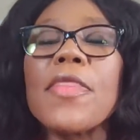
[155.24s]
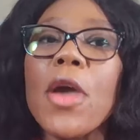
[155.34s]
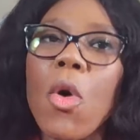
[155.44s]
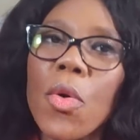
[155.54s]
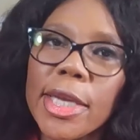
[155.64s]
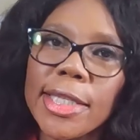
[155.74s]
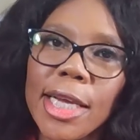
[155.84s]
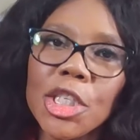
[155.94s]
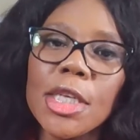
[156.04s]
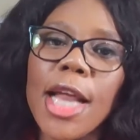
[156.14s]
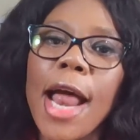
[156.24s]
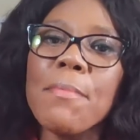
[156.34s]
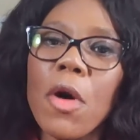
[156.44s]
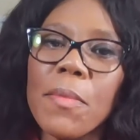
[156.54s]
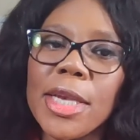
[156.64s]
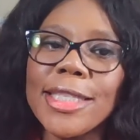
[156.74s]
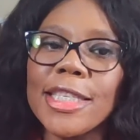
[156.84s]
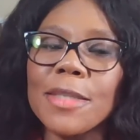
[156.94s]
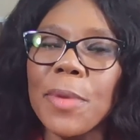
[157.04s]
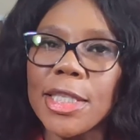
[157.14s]
The orientation and
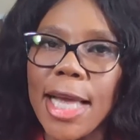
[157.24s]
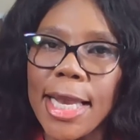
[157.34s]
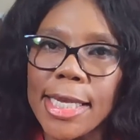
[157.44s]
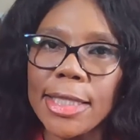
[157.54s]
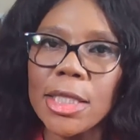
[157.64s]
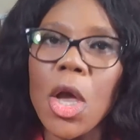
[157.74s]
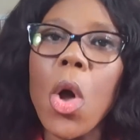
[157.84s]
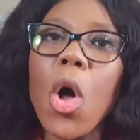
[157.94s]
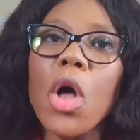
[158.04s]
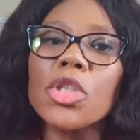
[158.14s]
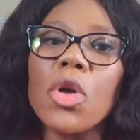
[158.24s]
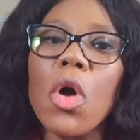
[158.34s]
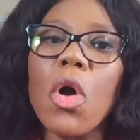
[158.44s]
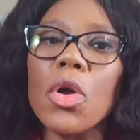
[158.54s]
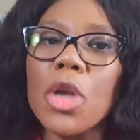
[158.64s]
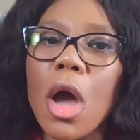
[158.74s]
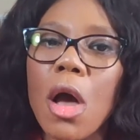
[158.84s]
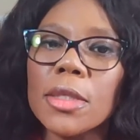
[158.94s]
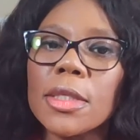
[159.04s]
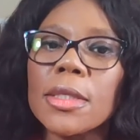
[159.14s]
mobility specialist also
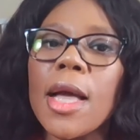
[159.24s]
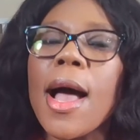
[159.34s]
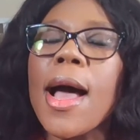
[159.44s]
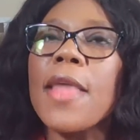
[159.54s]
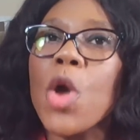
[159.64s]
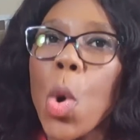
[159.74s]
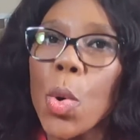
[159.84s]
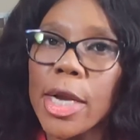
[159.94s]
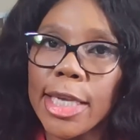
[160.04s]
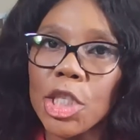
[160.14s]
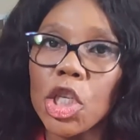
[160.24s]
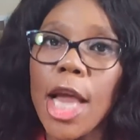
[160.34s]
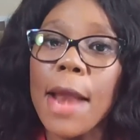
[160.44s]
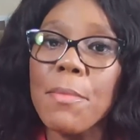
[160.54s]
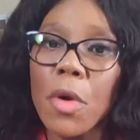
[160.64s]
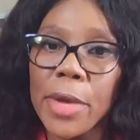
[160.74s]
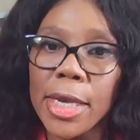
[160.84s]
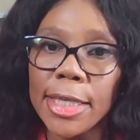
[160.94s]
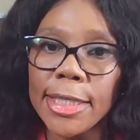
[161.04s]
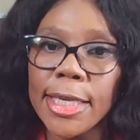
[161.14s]
conducts the orientation and
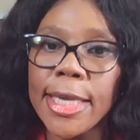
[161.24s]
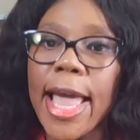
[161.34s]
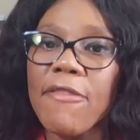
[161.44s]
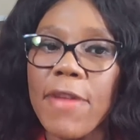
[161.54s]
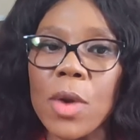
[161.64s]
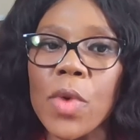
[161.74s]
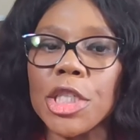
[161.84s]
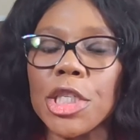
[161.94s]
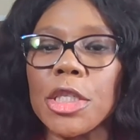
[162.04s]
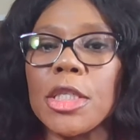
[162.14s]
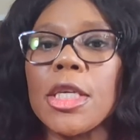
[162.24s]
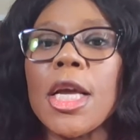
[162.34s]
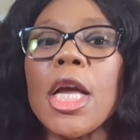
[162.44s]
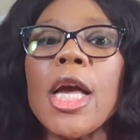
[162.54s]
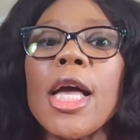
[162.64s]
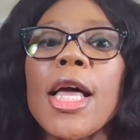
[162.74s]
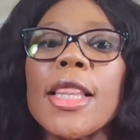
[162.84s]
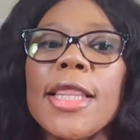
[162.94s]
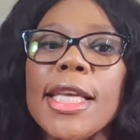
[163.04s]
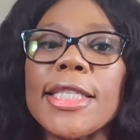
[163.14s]
mobility evaluation.
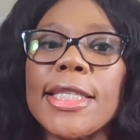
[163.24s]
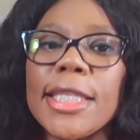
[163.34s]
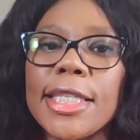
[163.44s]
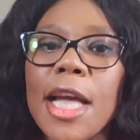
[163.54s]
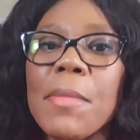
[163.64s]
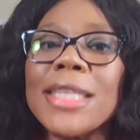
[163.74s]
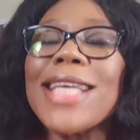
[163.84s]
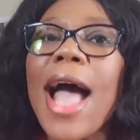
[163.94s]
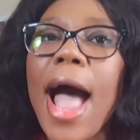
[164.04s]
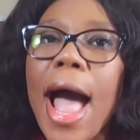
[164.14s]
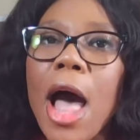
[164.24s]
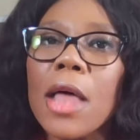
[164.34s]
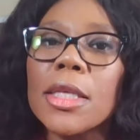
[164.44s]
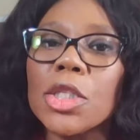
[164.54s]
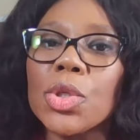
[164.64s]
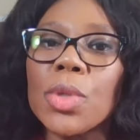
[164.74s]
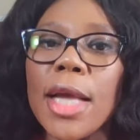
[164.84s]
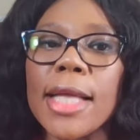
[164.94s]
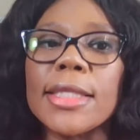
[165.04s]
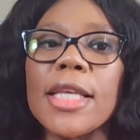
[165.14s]
This determines how the
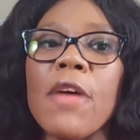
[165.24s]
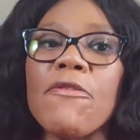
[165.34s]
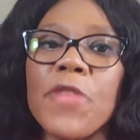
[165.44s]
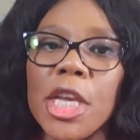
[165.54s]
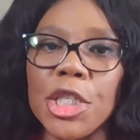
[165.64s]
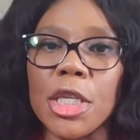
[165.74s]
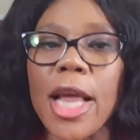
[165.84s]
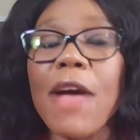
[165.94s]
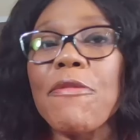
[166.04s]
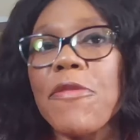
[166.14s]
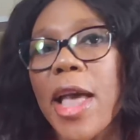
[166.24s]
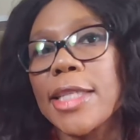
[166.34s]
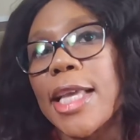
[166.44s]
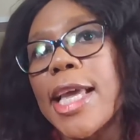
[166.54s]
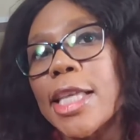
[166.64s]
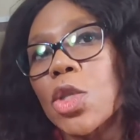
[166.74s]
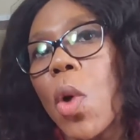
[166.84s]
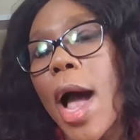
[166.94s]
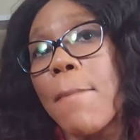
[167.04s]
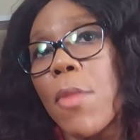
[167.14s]
student's vision affects his
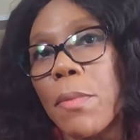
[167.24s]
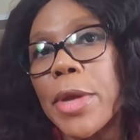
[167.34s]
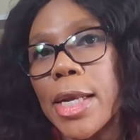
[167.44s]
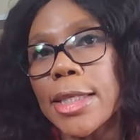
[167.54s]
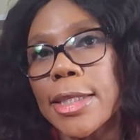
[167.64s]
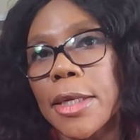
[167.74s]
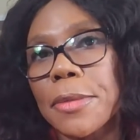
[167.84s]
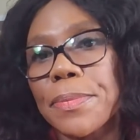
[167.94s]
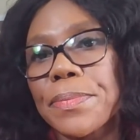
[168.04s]
or her mobility.